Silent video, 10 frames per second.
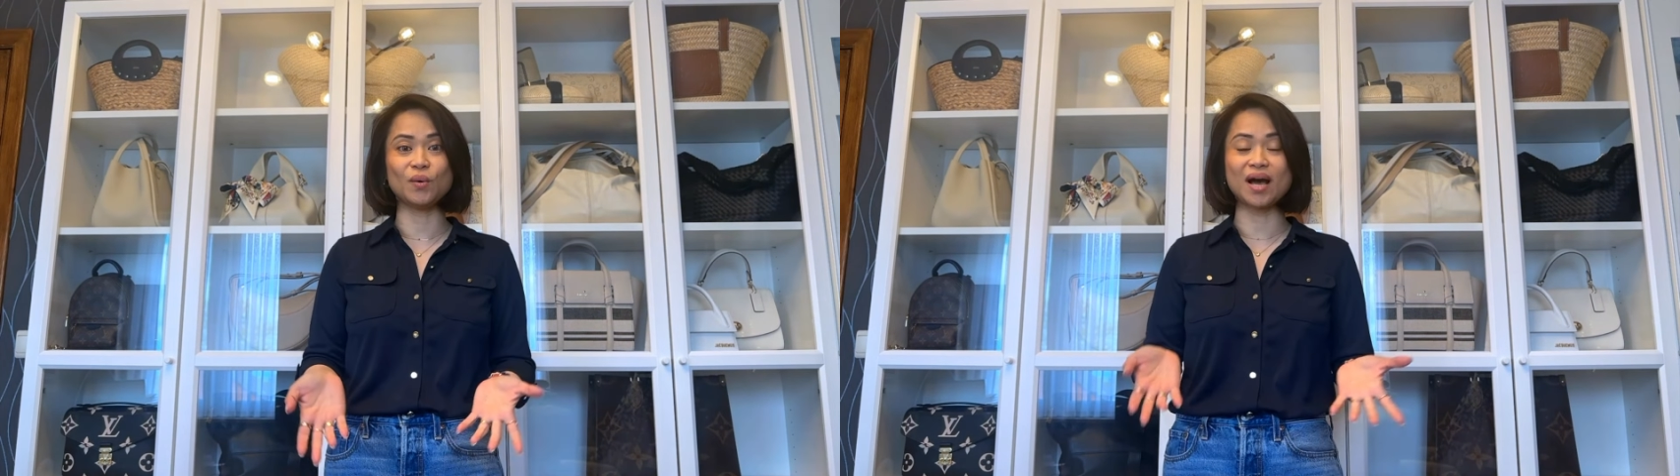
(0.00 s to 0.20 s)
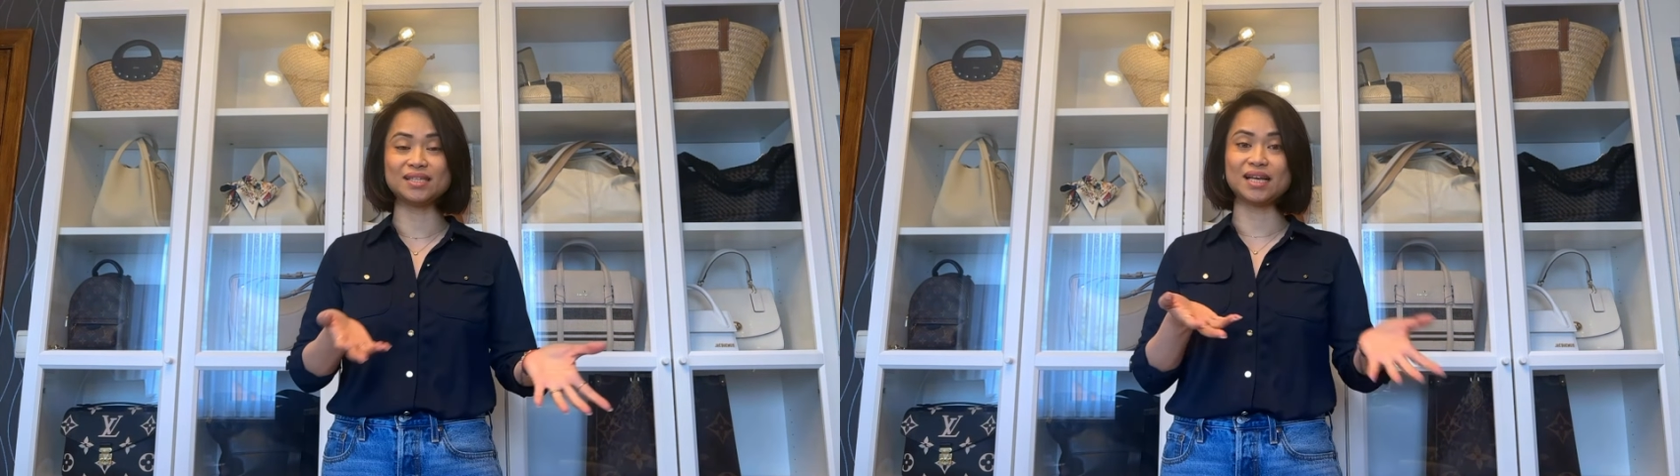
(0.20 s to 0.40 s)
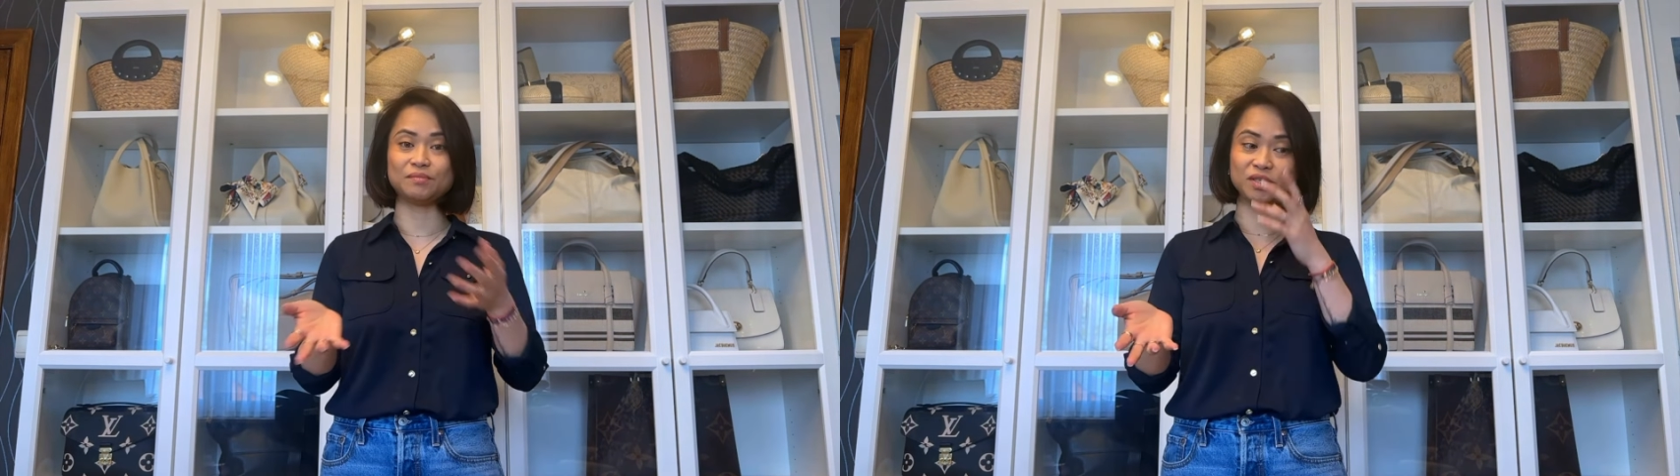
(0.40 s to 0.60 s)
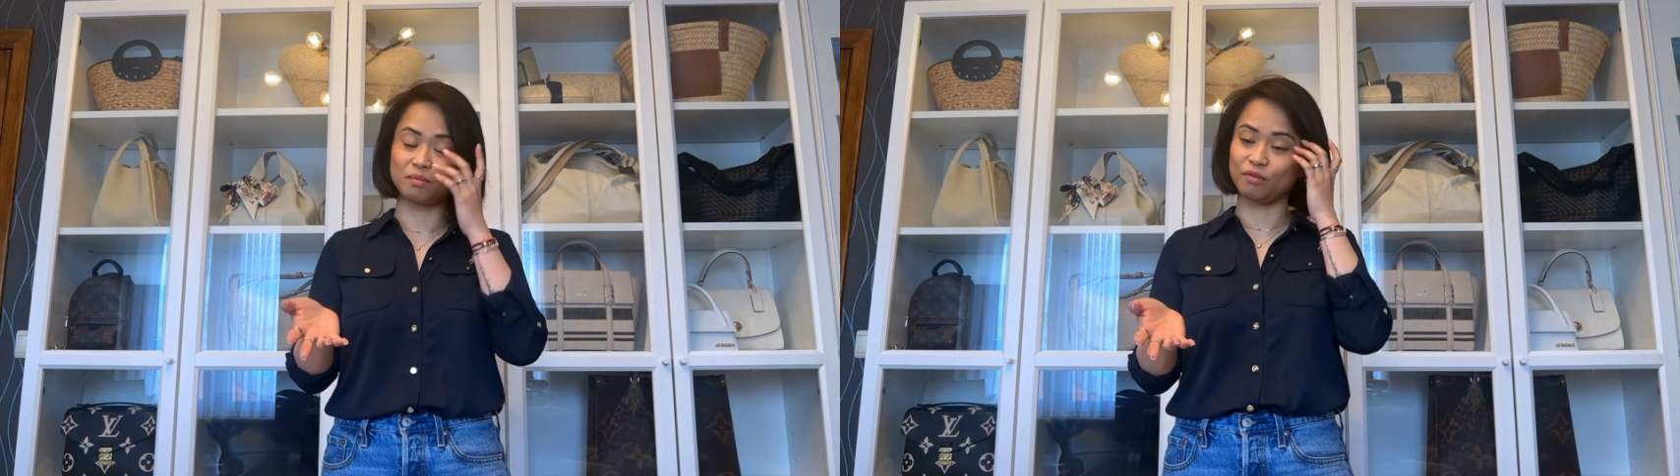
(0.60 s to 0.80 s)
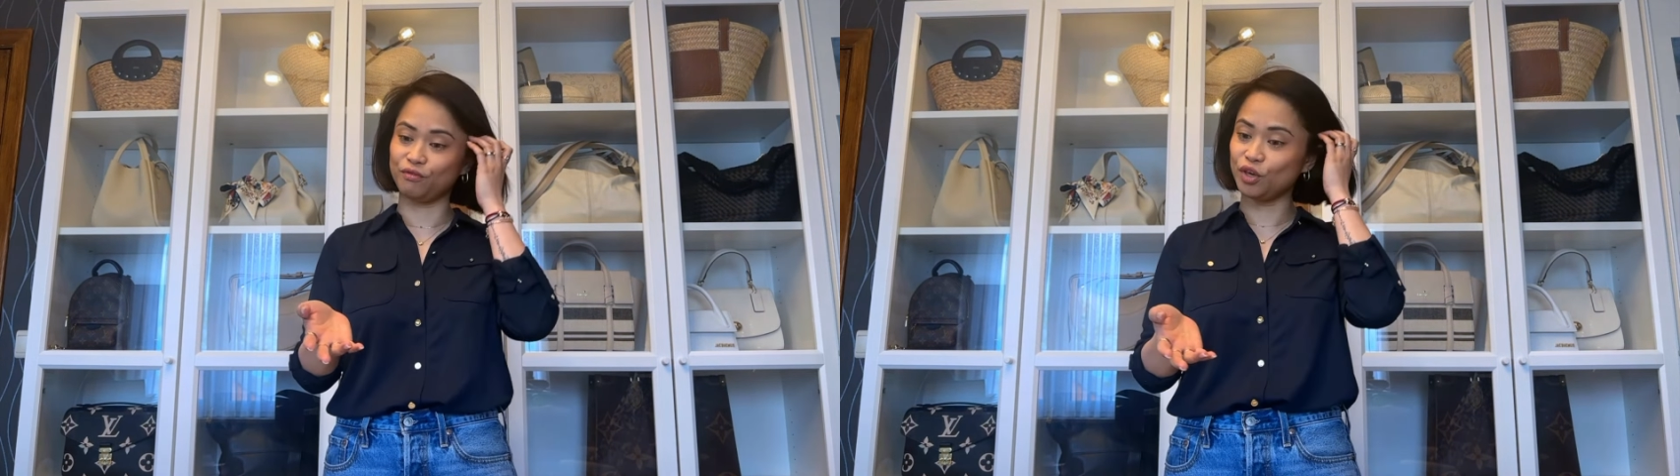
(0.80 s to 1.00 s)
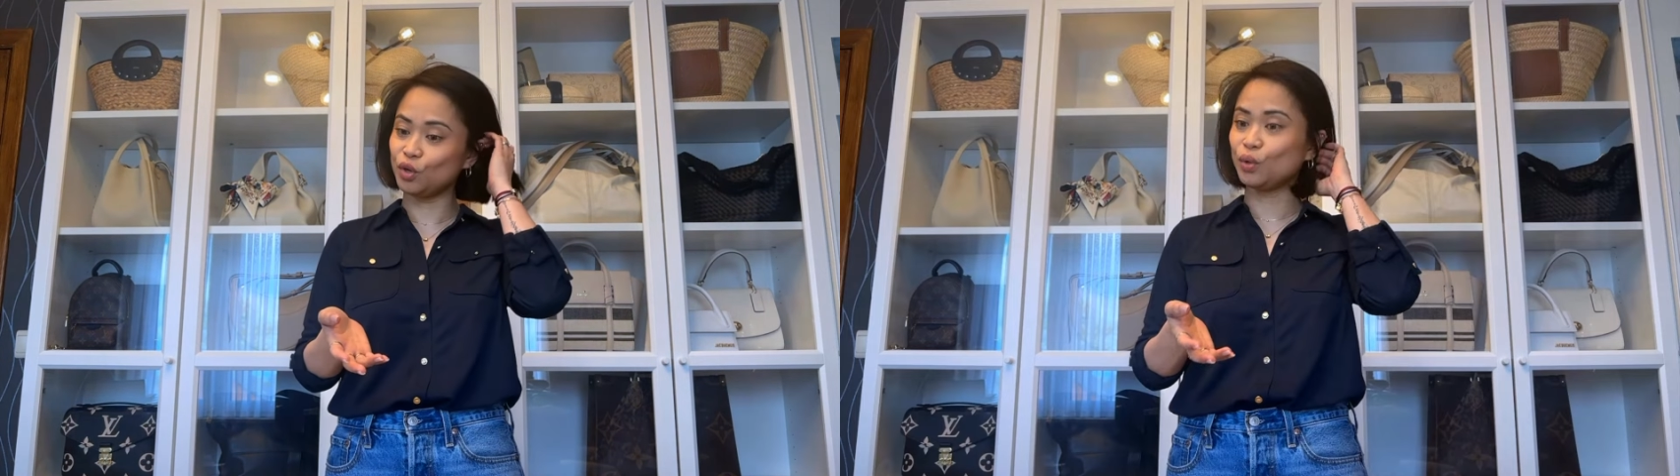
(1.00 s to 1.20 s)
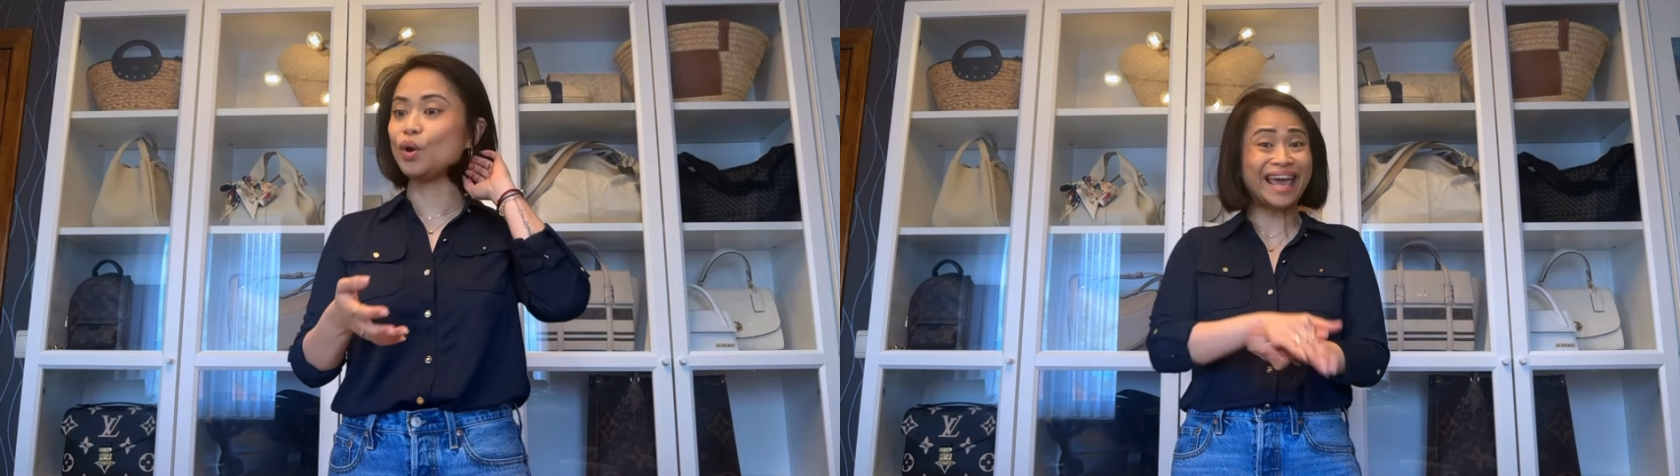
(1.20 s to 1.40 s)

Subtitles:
has helped some of you.